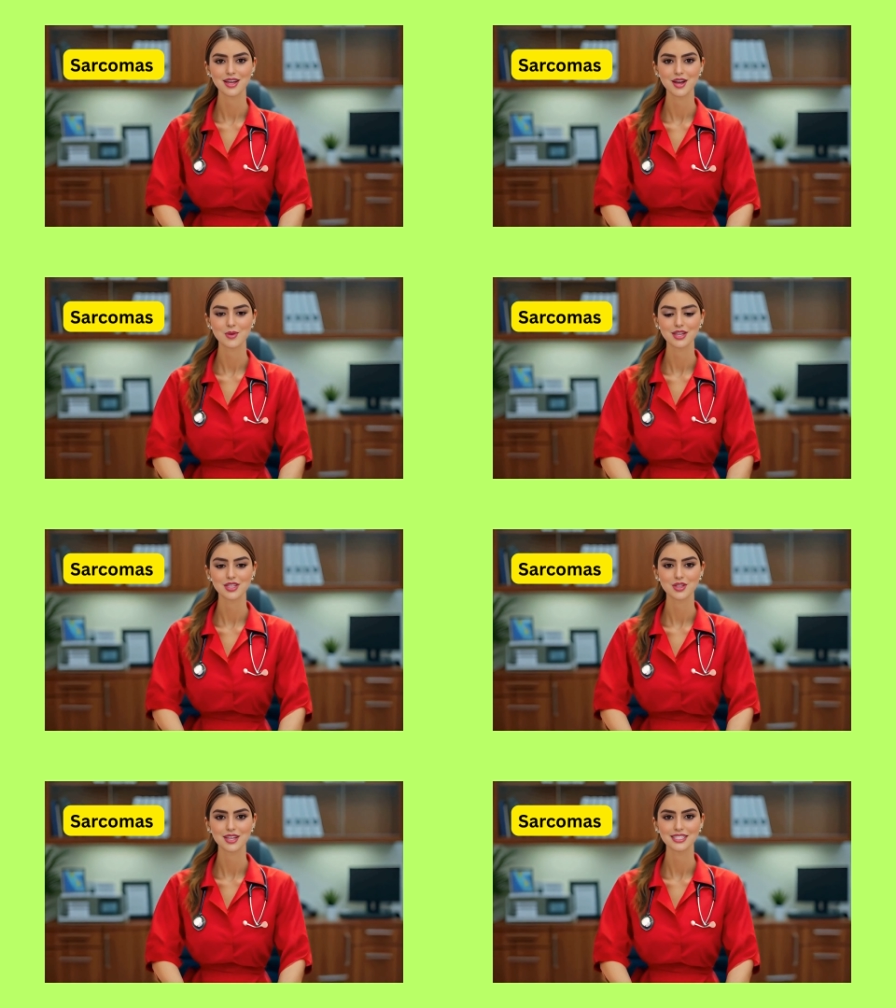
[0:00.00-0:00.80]

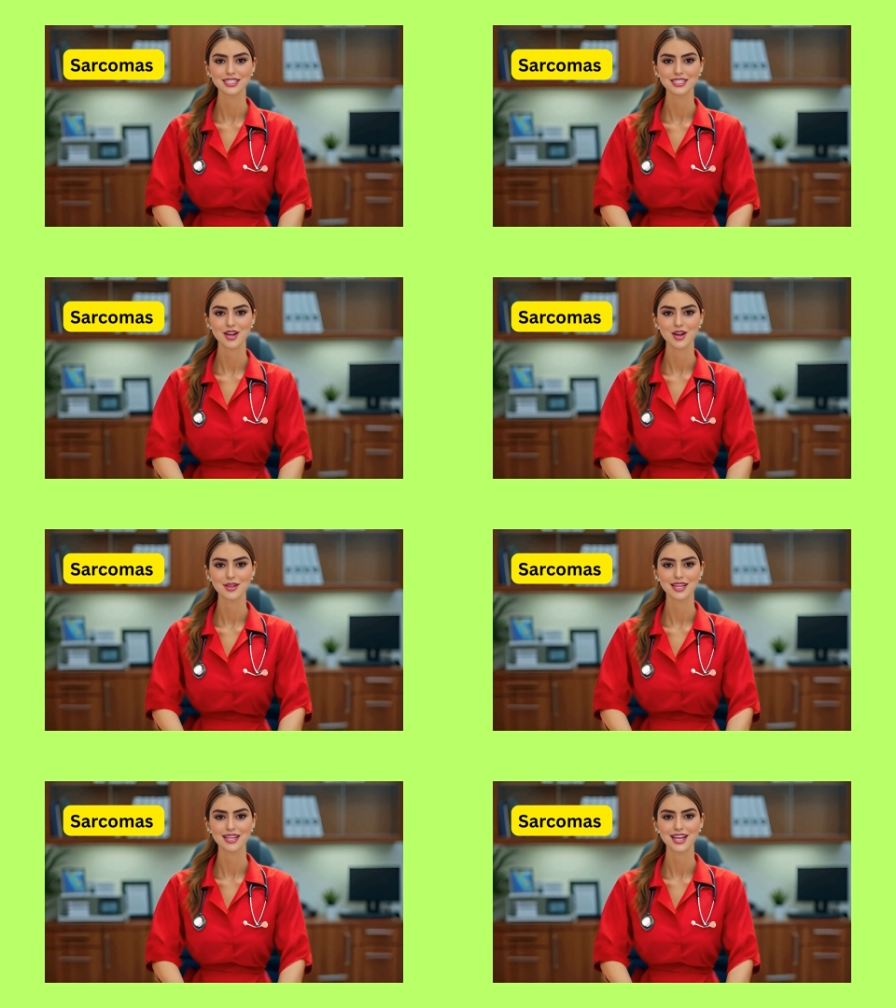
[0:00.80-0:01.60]
Recurrence is
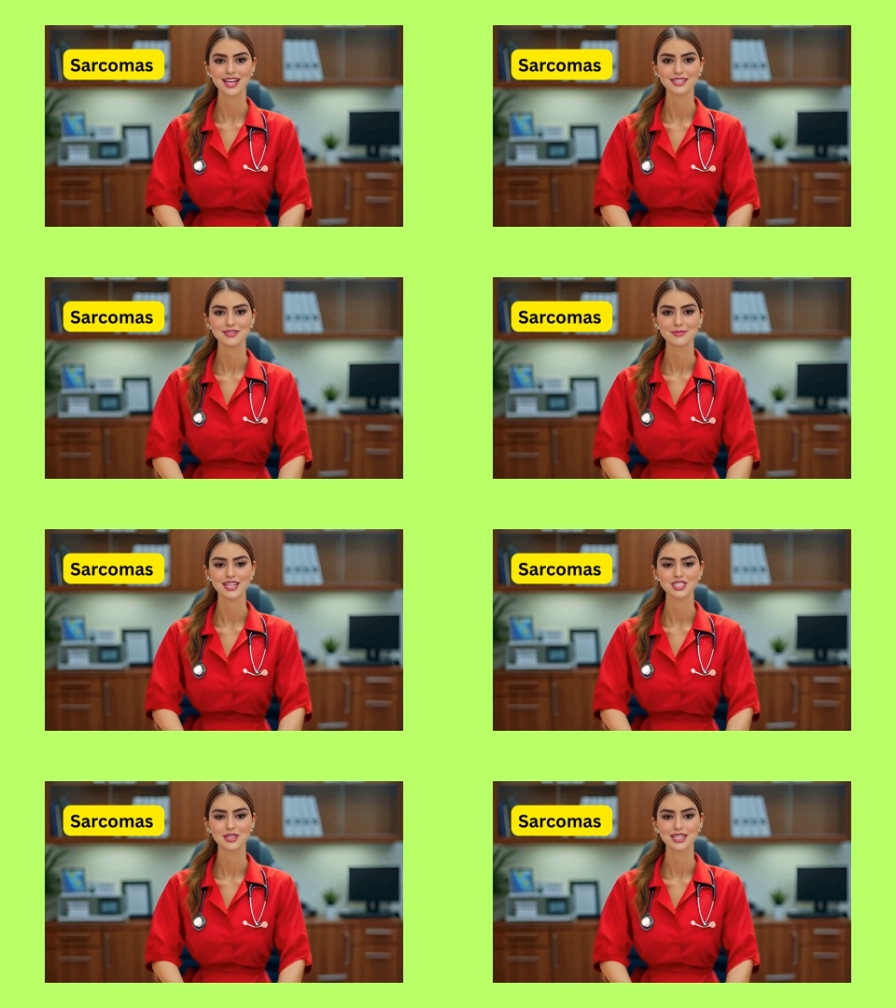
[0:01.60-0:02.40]
common,
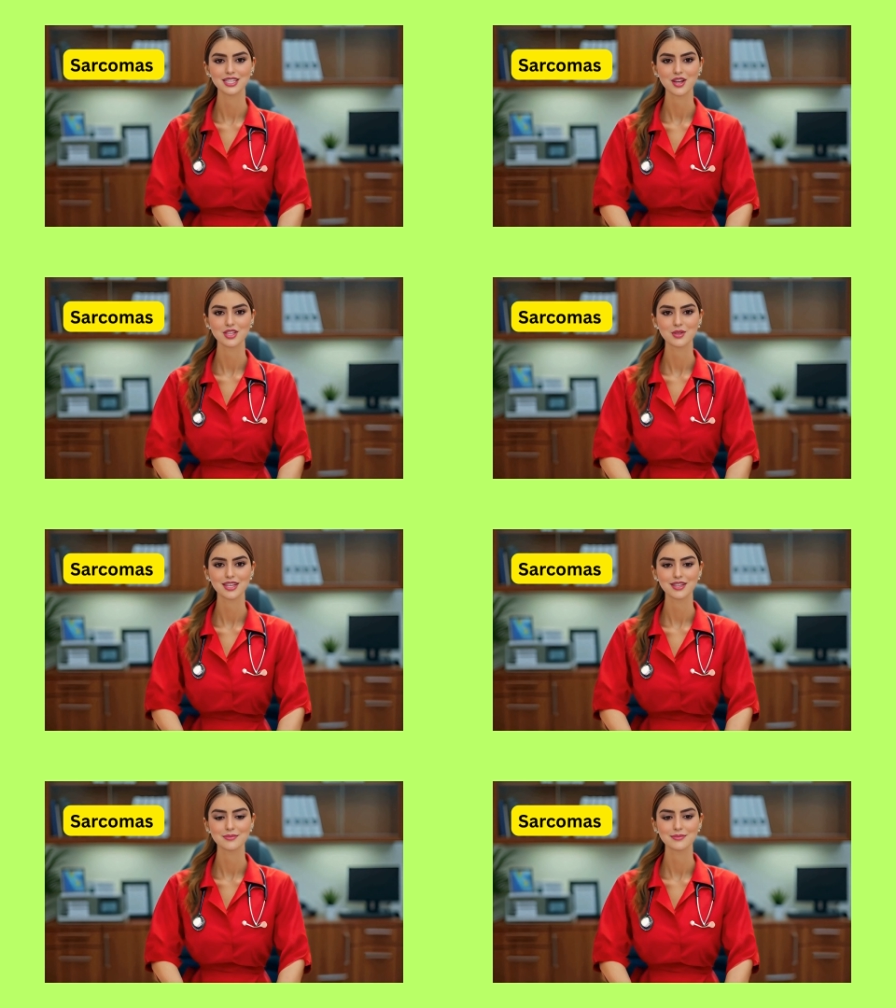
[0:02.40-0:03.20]
especially locally.